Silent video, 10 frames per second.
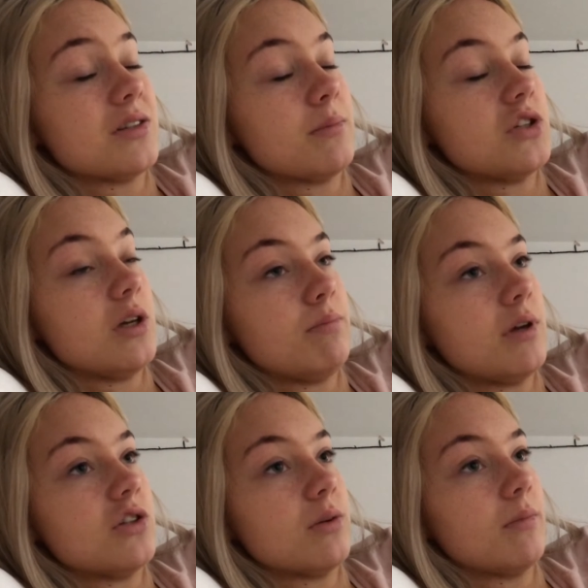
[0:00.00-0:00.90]
I'm a cheap
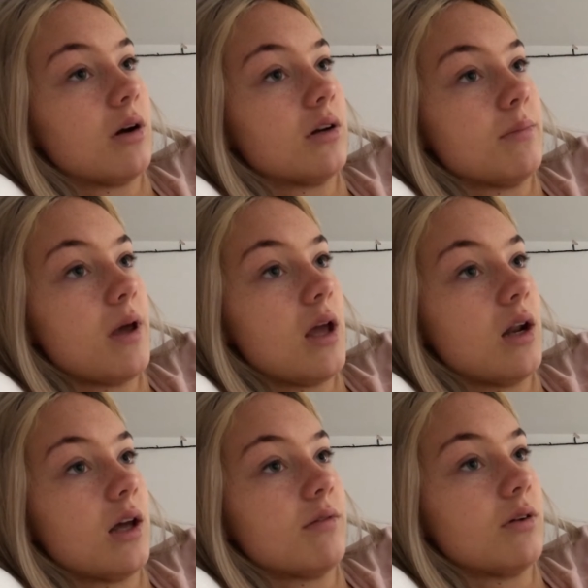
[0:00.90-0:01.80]
bitch. I'm not going to pay
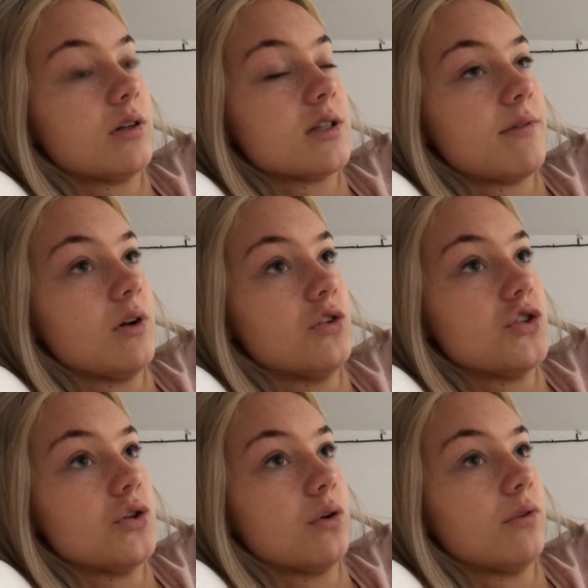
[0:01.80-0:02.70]
like fucking
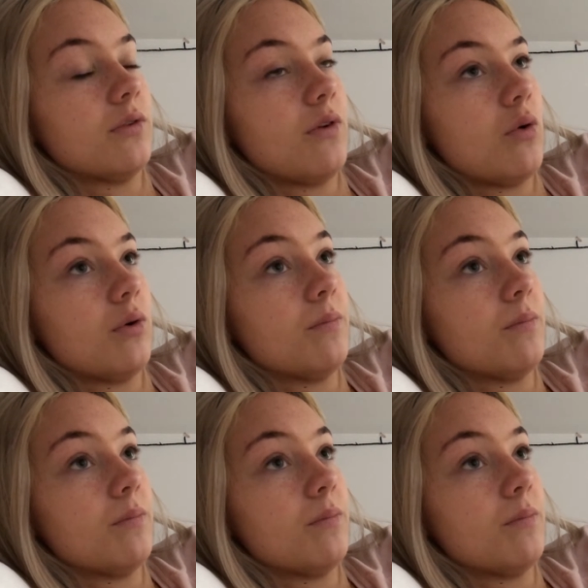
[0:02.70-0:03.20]
€700 for a phone.